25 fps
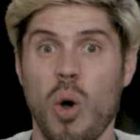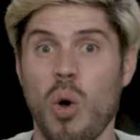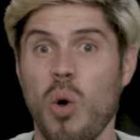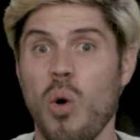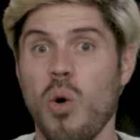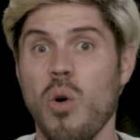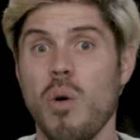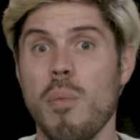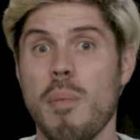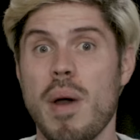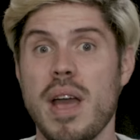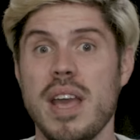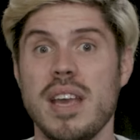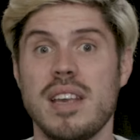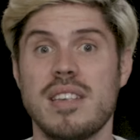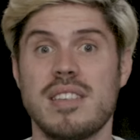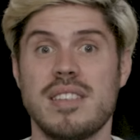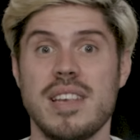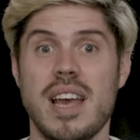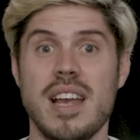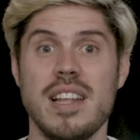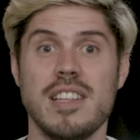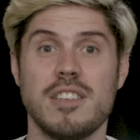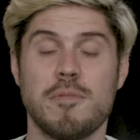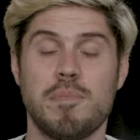all make
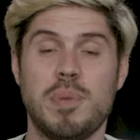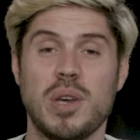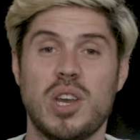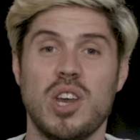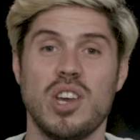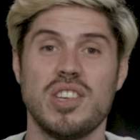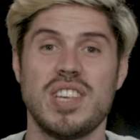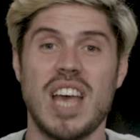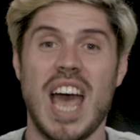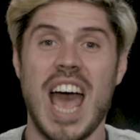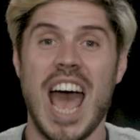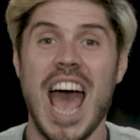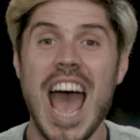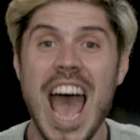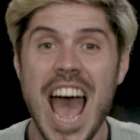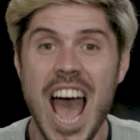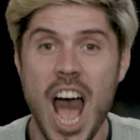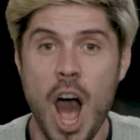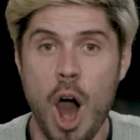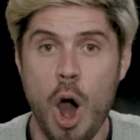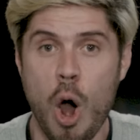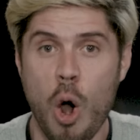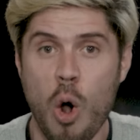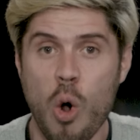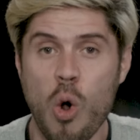sense, because
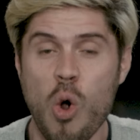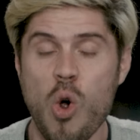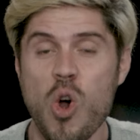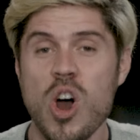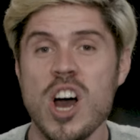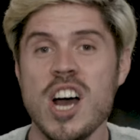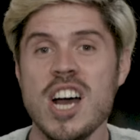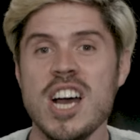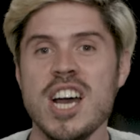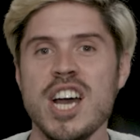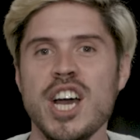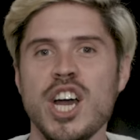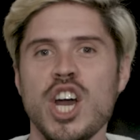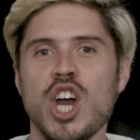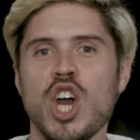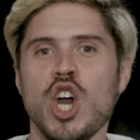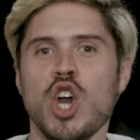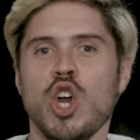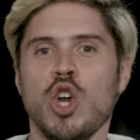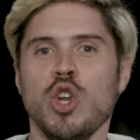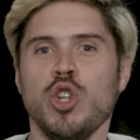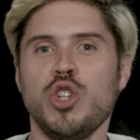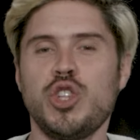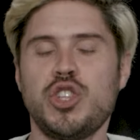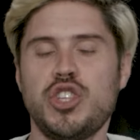how
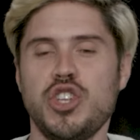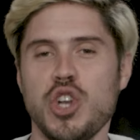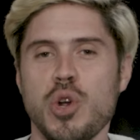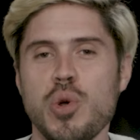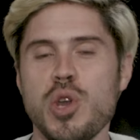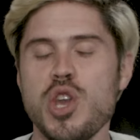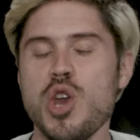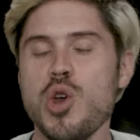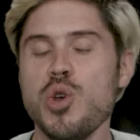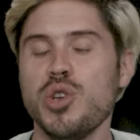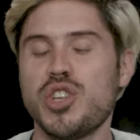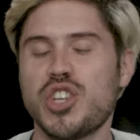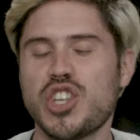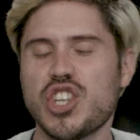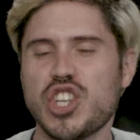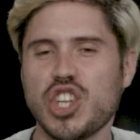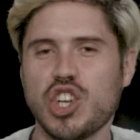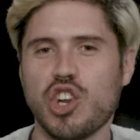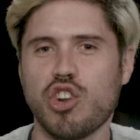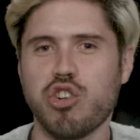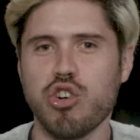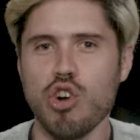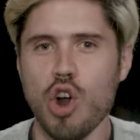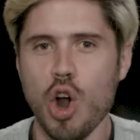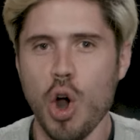do you
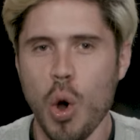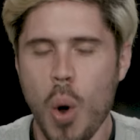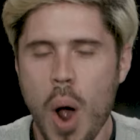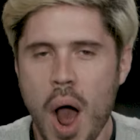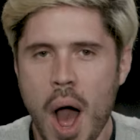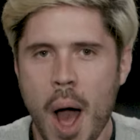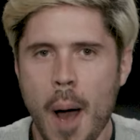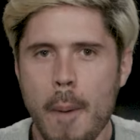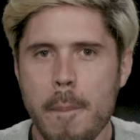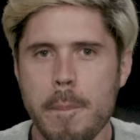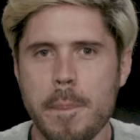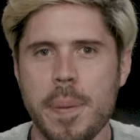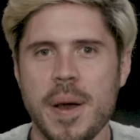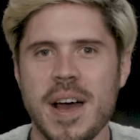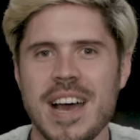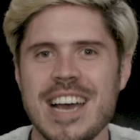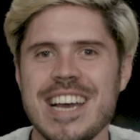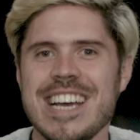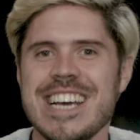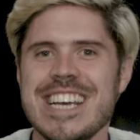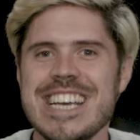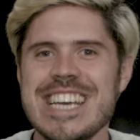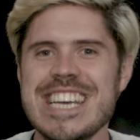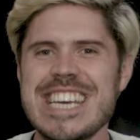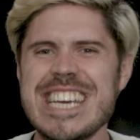screw up
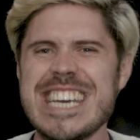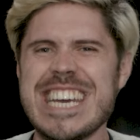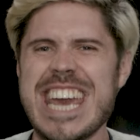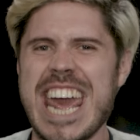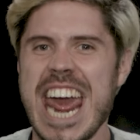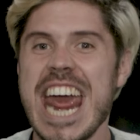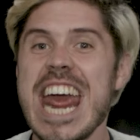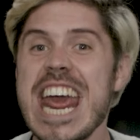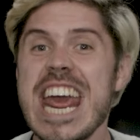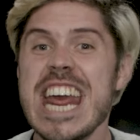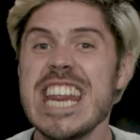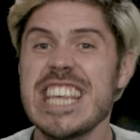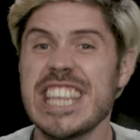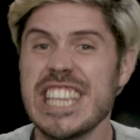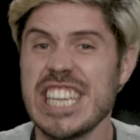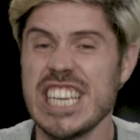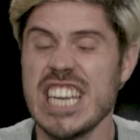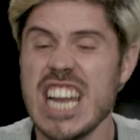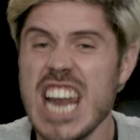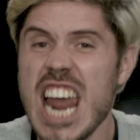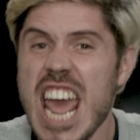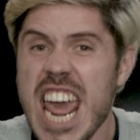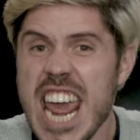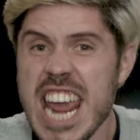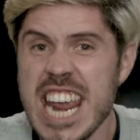Keith
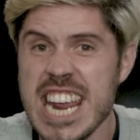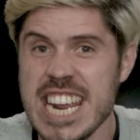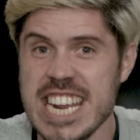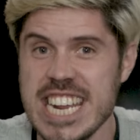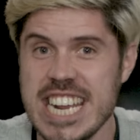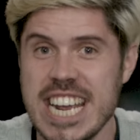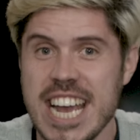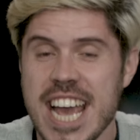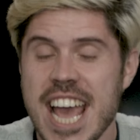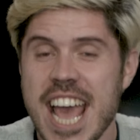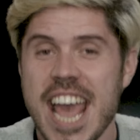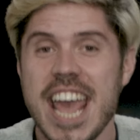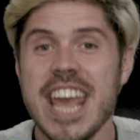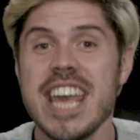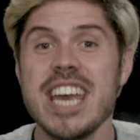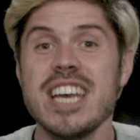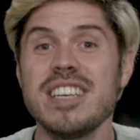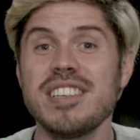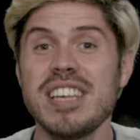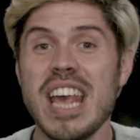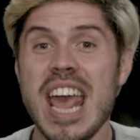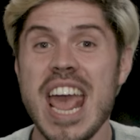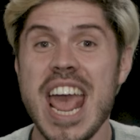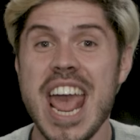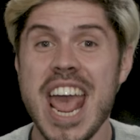Lee? He
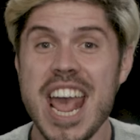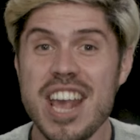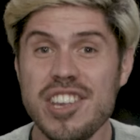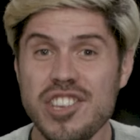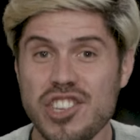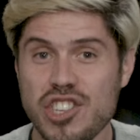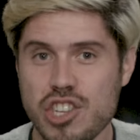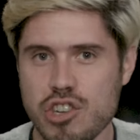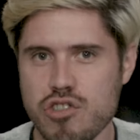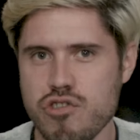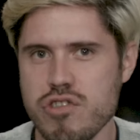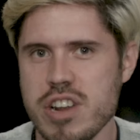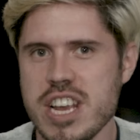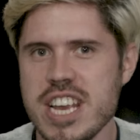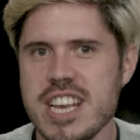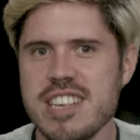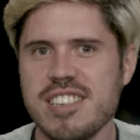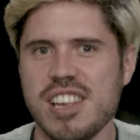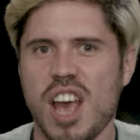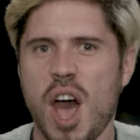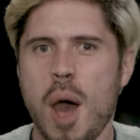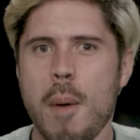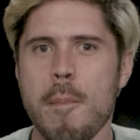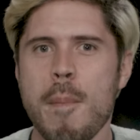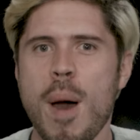is history's
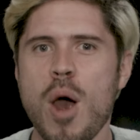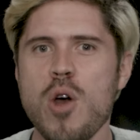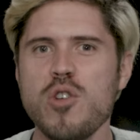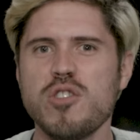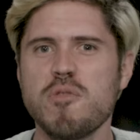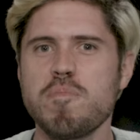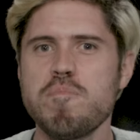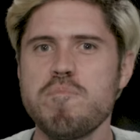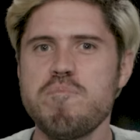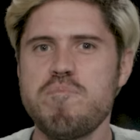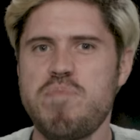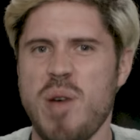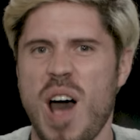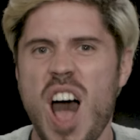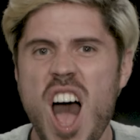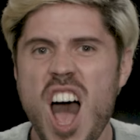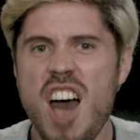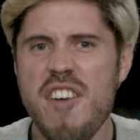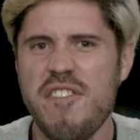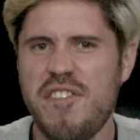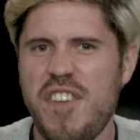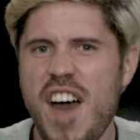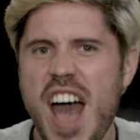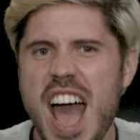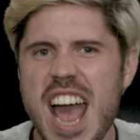most
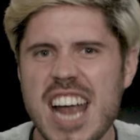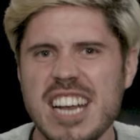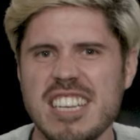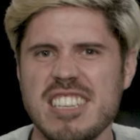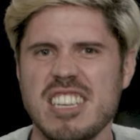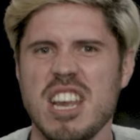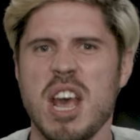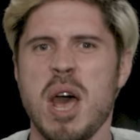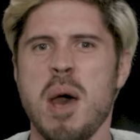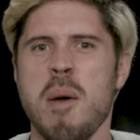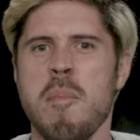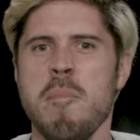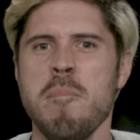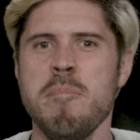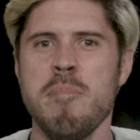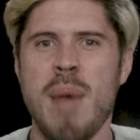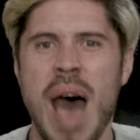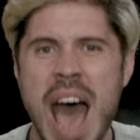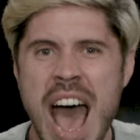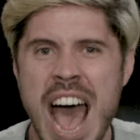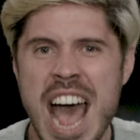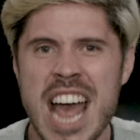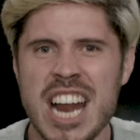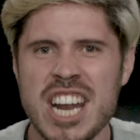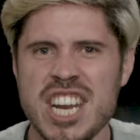perfect
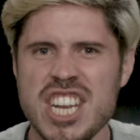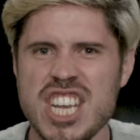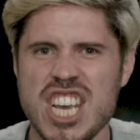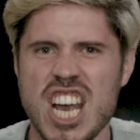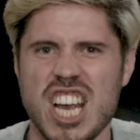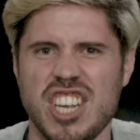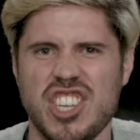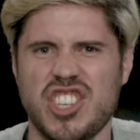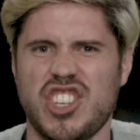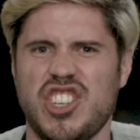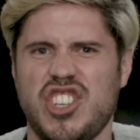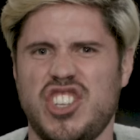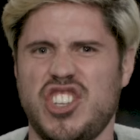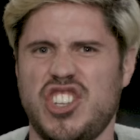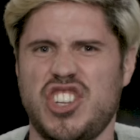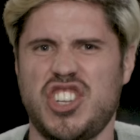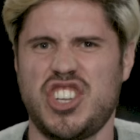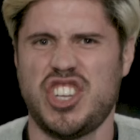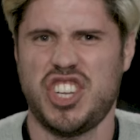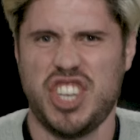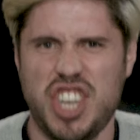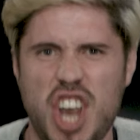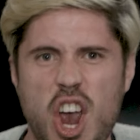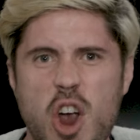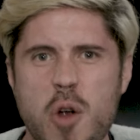man, you
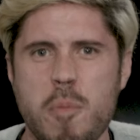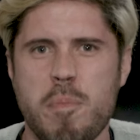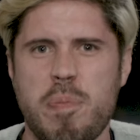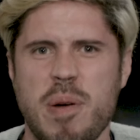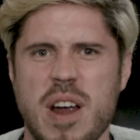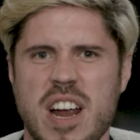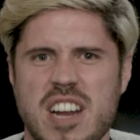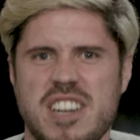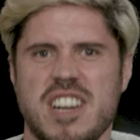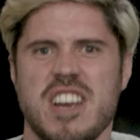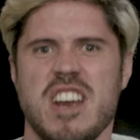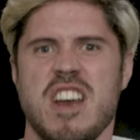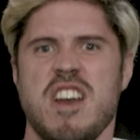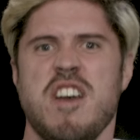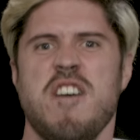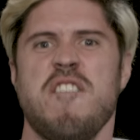stupid